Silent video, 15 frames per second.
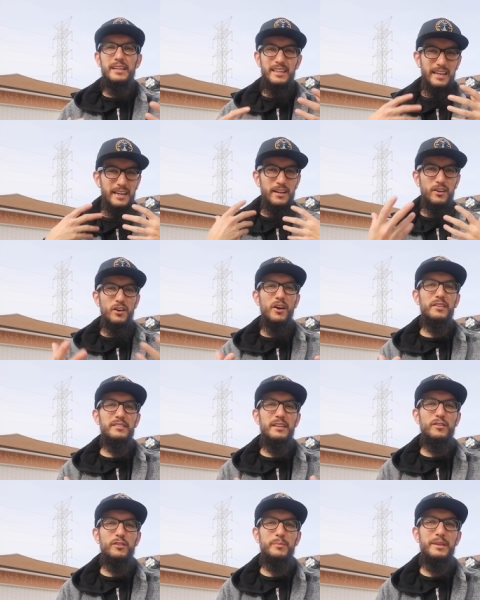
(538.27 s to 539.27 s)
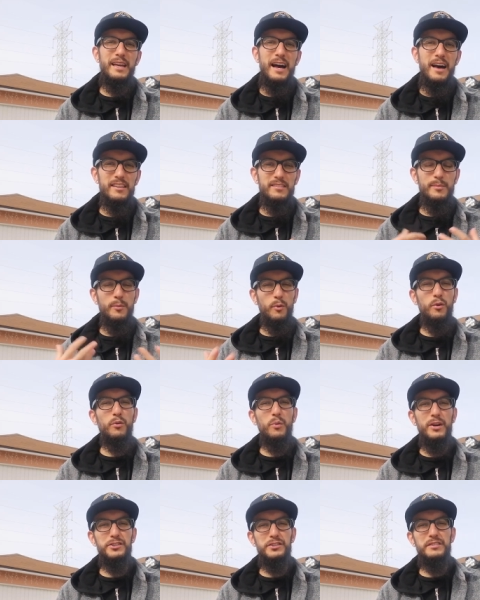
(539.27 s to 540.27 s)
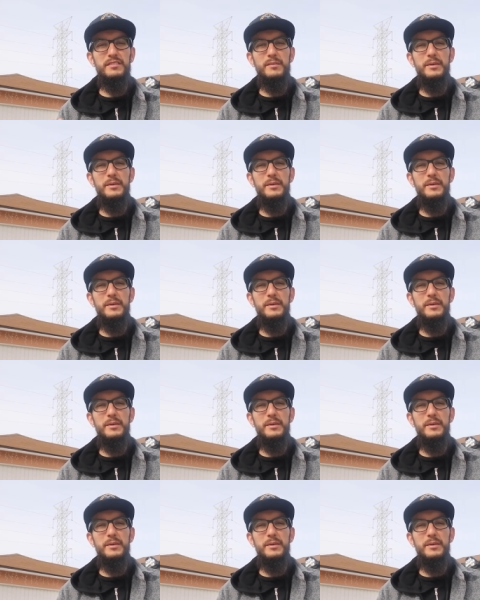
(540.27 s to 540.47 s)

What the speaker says: get in contact with me, ask me more questions